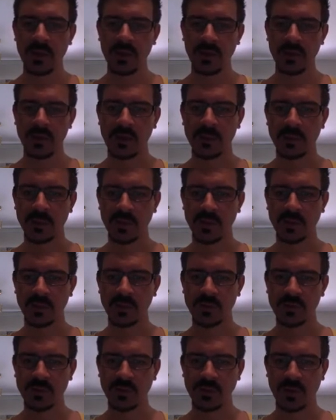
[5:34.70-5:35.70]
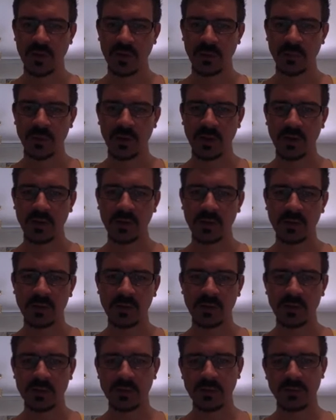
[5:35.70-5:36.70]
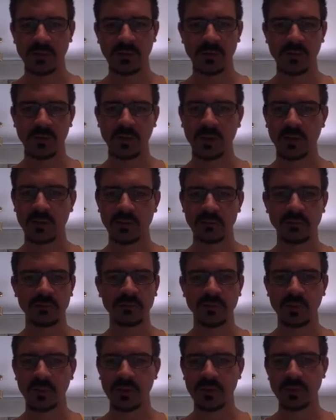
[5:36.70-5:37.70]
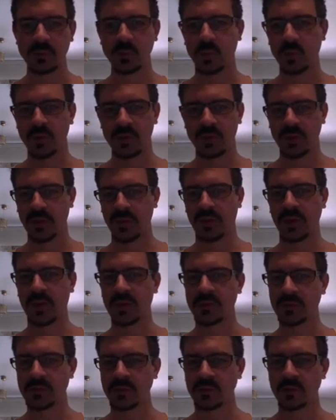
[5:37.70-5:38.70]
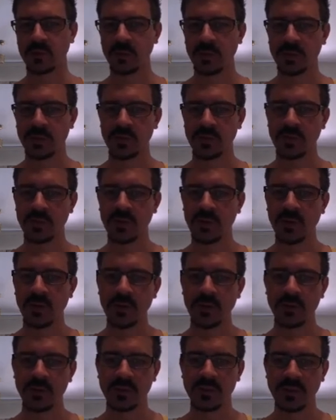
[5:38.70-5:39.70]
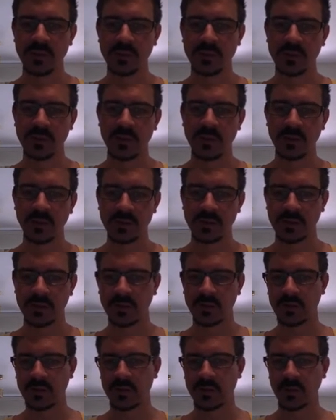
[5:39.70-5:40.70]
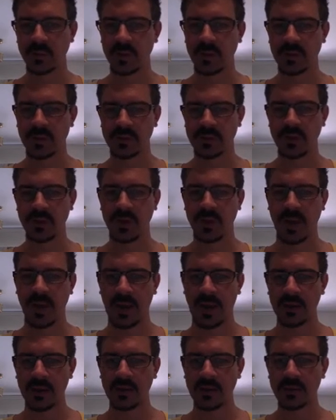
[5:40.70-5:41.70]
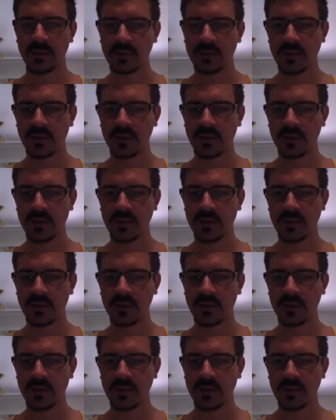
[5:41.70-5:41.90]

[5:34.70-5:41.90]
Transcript: You can also come down in here if you've got, there's more than 1,000 groups for Zig Ziglar, so we can start adding